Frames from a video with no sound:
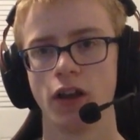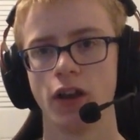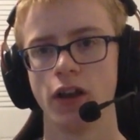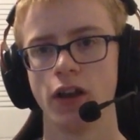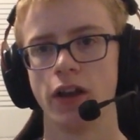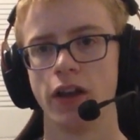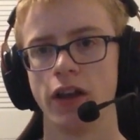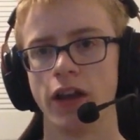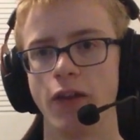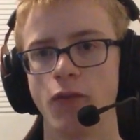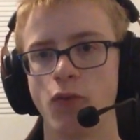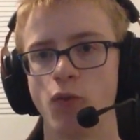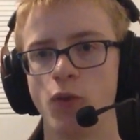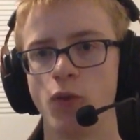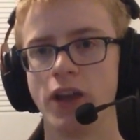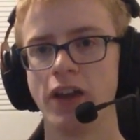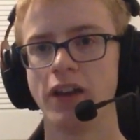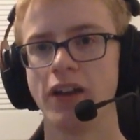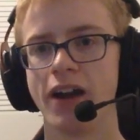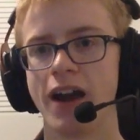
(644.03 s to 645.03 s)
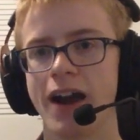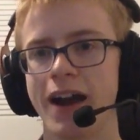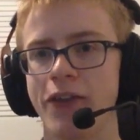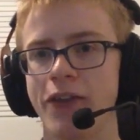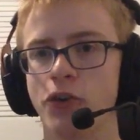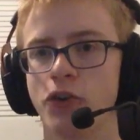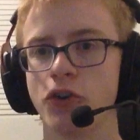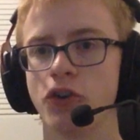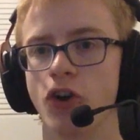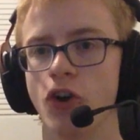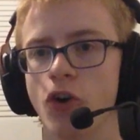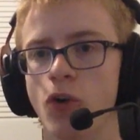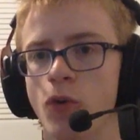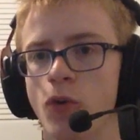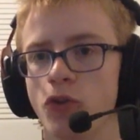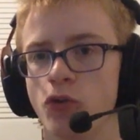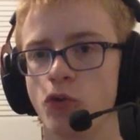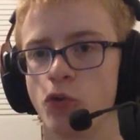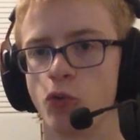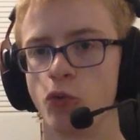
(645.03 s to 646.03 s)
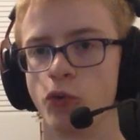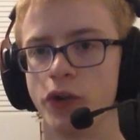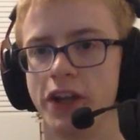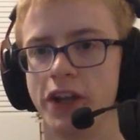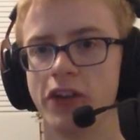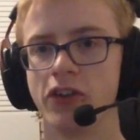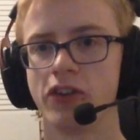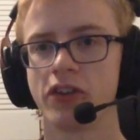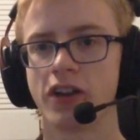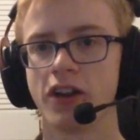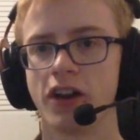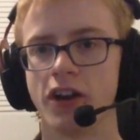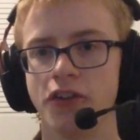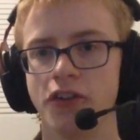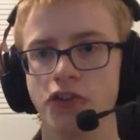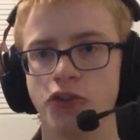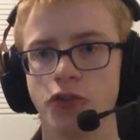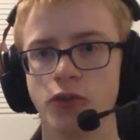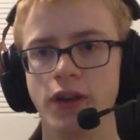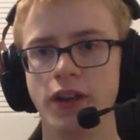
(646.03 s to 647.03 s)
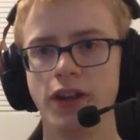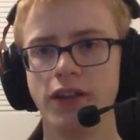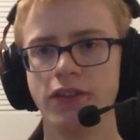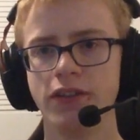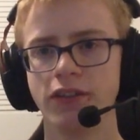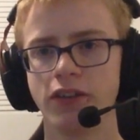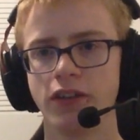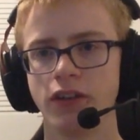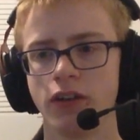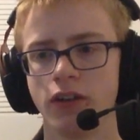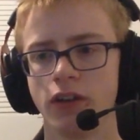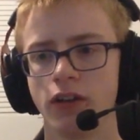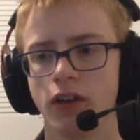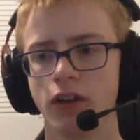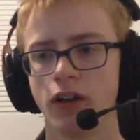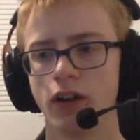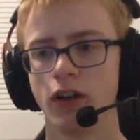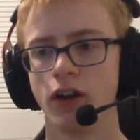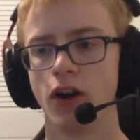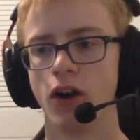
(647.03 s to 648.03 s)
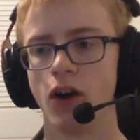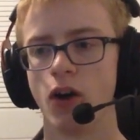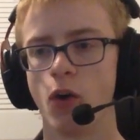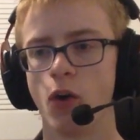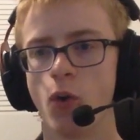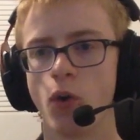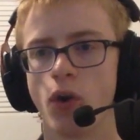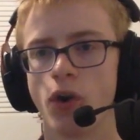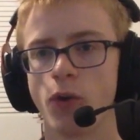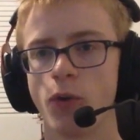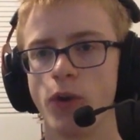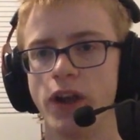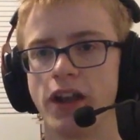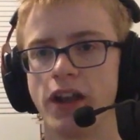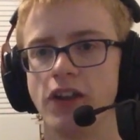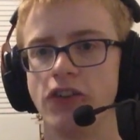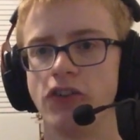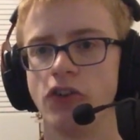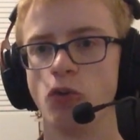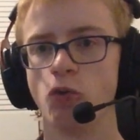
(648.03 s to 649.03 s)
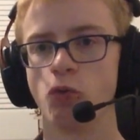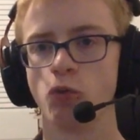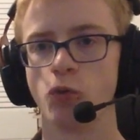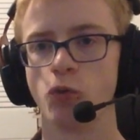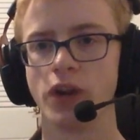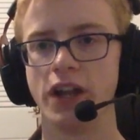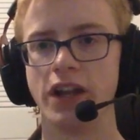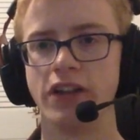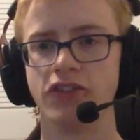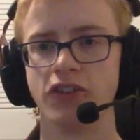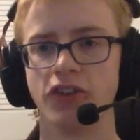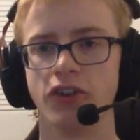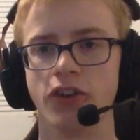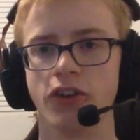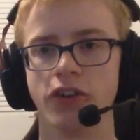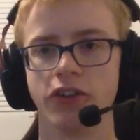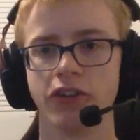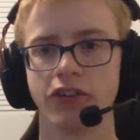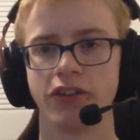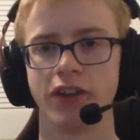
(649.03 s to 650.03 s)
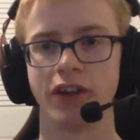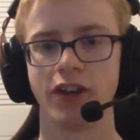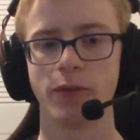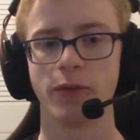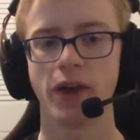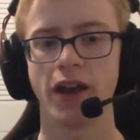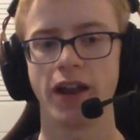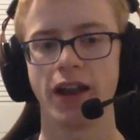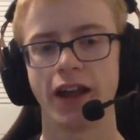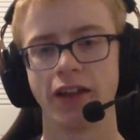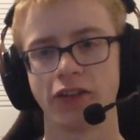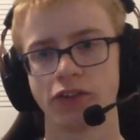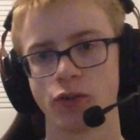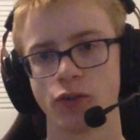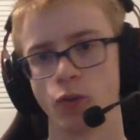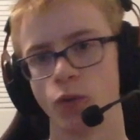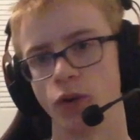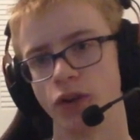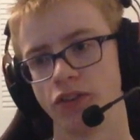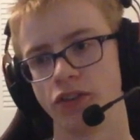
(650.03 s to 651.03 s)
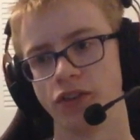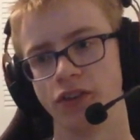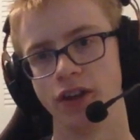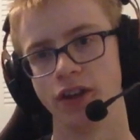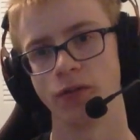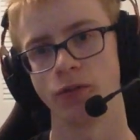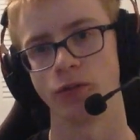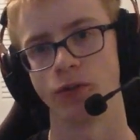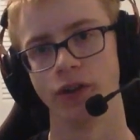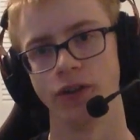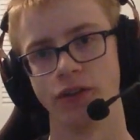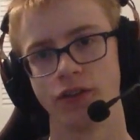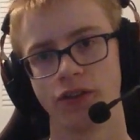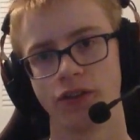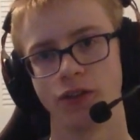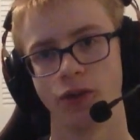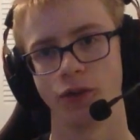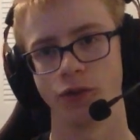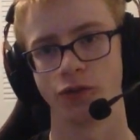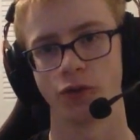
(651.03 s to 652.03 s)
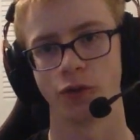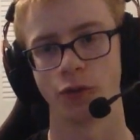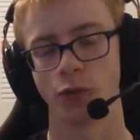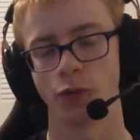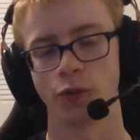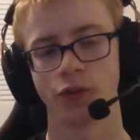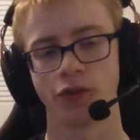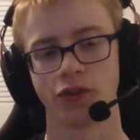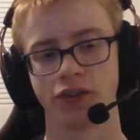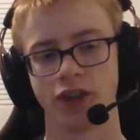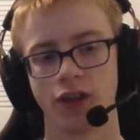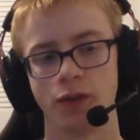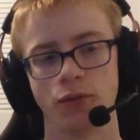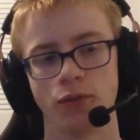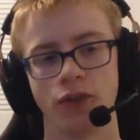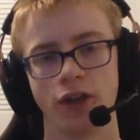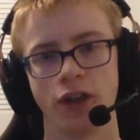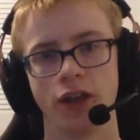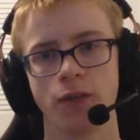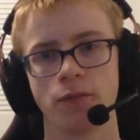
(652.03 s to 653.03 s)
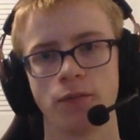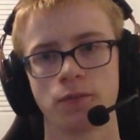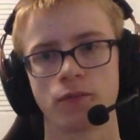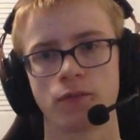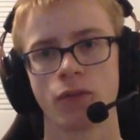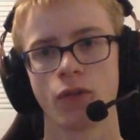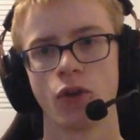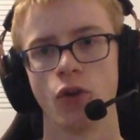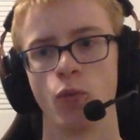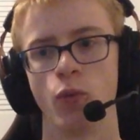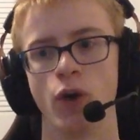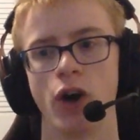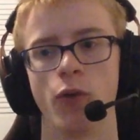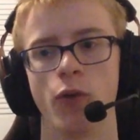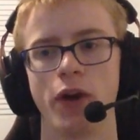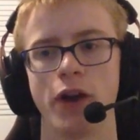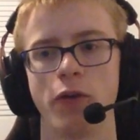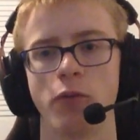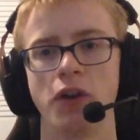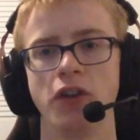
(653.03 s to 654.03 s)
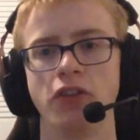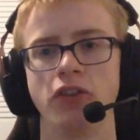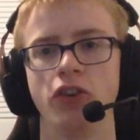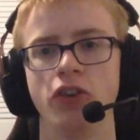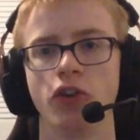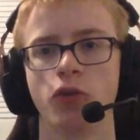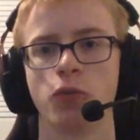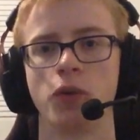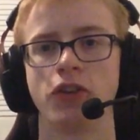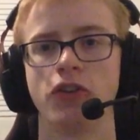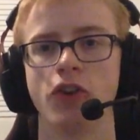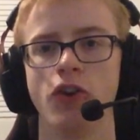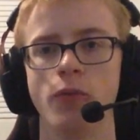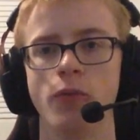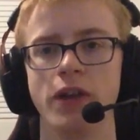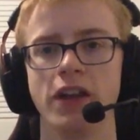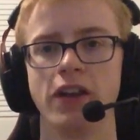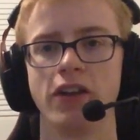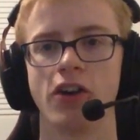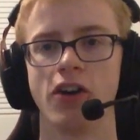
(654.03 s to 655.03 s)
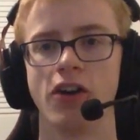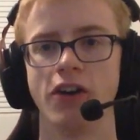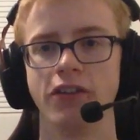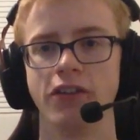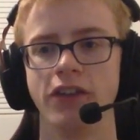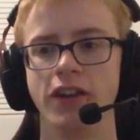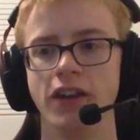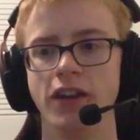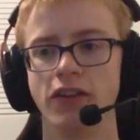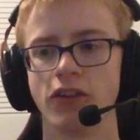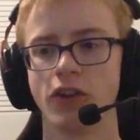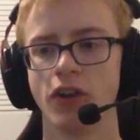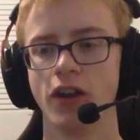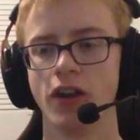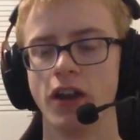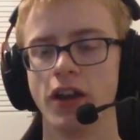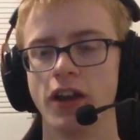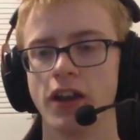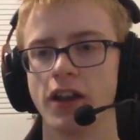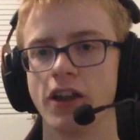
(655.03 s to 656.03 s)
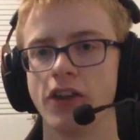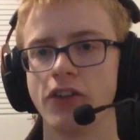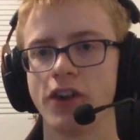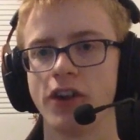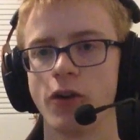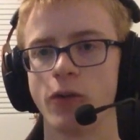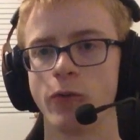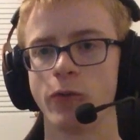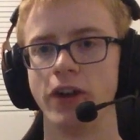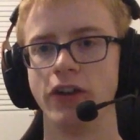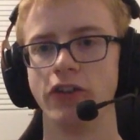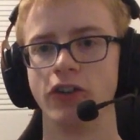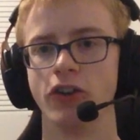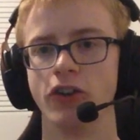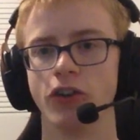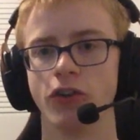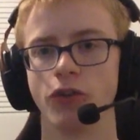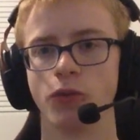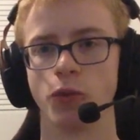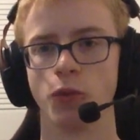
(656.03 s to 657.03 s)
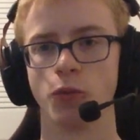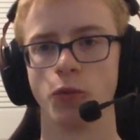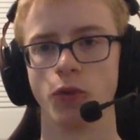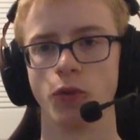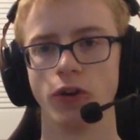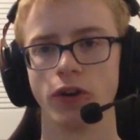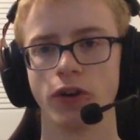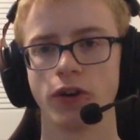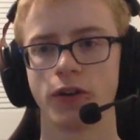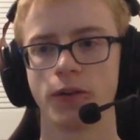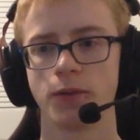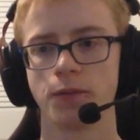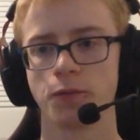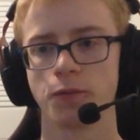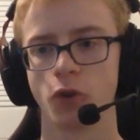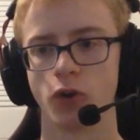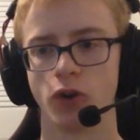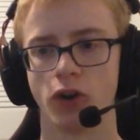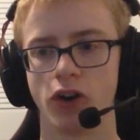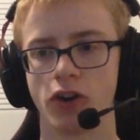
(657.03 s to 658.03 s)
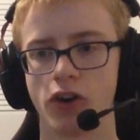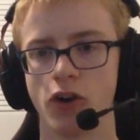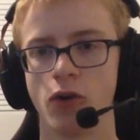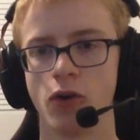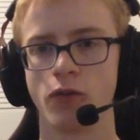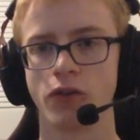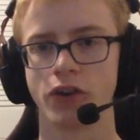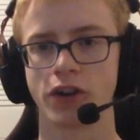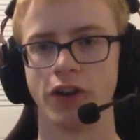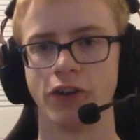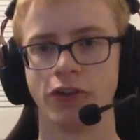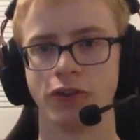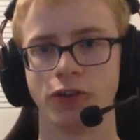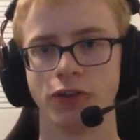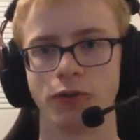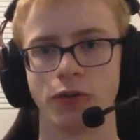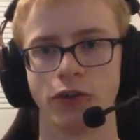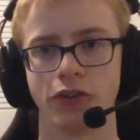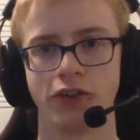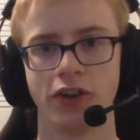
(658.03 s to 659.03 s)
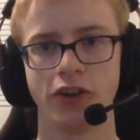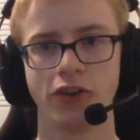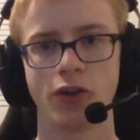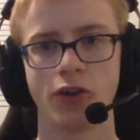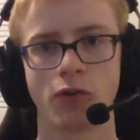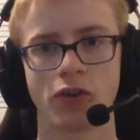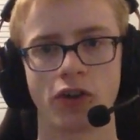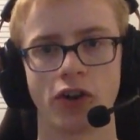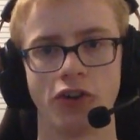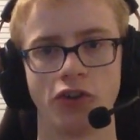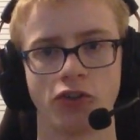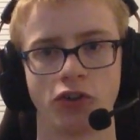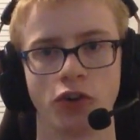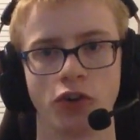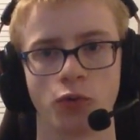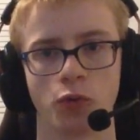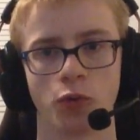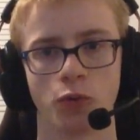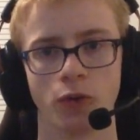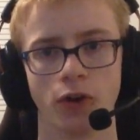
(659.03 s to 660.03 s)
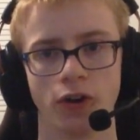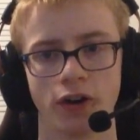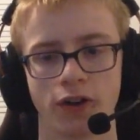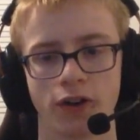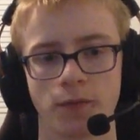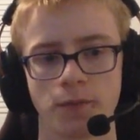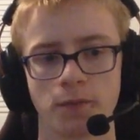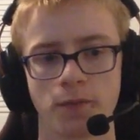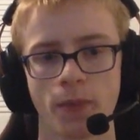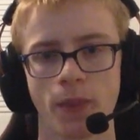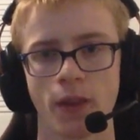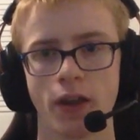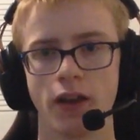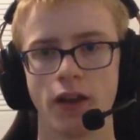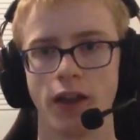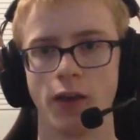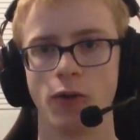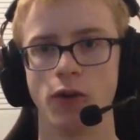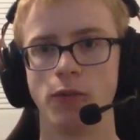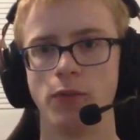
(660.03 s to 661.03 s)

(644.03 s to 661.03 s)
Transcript: If we could either go with real countries, or we could do regionals. Now you might ask, what's the difference? Are those the same thing? Well, by regionals, we don't mean continents. Here's how regionals would work. Or I'll go over countries first. Here's how countries would work. It would be